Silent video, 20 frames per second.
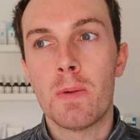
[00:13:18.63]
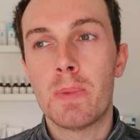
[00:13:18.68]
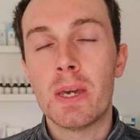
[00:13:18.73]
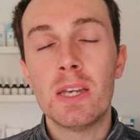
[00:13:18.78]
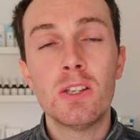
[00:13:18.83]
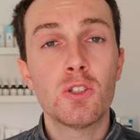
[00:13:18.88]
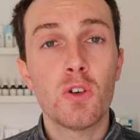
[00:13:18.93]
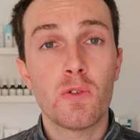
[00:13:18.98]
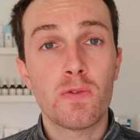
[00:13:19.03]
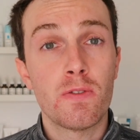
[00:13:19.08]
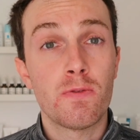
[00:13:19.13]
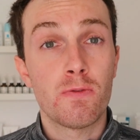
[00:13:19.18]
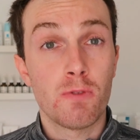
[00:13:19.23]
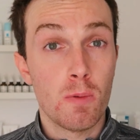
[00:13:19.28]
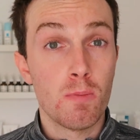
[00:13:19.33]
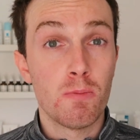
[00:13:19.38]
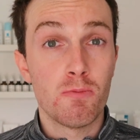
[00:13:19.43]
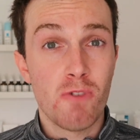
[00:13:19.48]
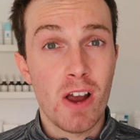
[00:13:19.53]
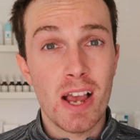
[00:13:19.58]
been suffering
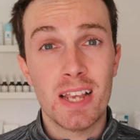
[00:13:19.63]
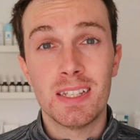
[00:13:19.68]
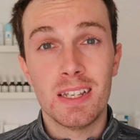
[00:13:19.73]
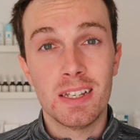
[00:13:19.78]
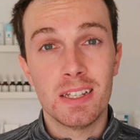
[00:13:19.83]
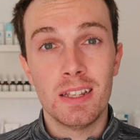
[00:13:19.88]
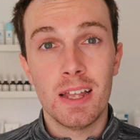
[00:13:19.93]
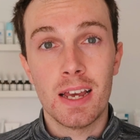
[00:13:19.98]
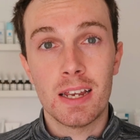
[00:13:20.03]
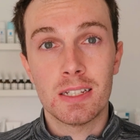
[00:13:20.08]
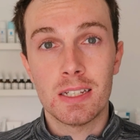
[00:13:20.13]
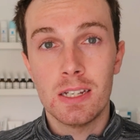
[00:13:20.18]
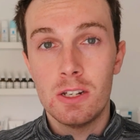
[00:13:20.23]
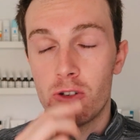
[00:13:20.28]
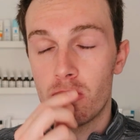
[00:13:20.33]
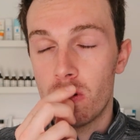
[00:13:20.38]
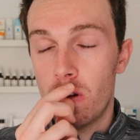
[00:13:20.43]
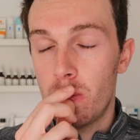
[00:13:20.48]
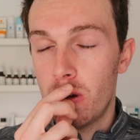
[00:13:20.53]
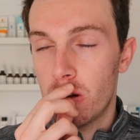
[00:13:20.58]
from restless leg
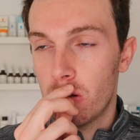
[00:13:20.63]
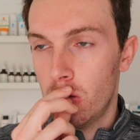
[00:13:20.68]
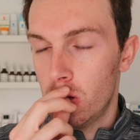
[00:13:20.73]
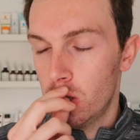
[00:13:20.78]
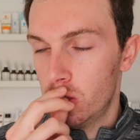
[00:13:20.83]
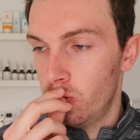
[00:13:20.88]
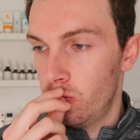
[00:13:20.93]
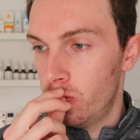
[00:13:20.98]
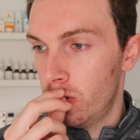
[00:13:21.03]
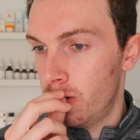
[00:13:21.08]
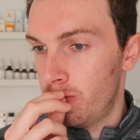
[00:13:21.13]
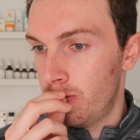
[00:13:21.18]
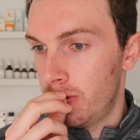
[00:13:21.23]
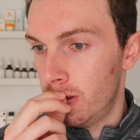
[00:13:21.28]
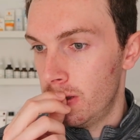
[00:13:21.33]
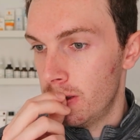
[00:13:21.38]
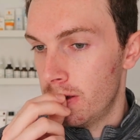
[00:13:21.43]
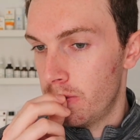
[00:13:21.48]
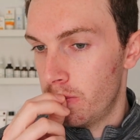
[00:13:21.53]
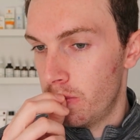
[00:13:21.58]
syndrome. I've got something on my
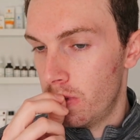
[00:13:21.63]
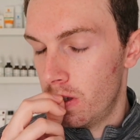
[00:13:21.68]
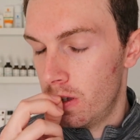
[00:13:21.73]
lip.